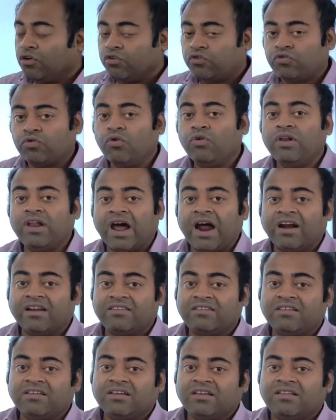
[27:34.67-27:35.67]
so large
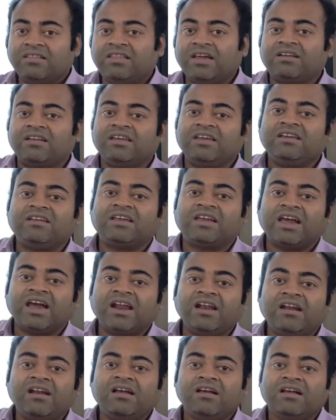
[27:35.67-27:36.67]
that it
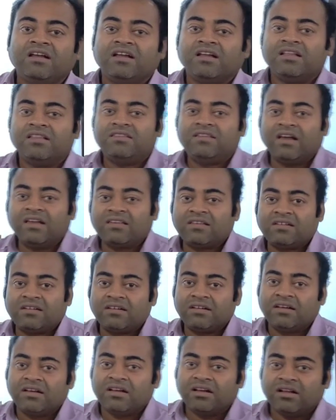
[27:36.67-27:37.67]
can just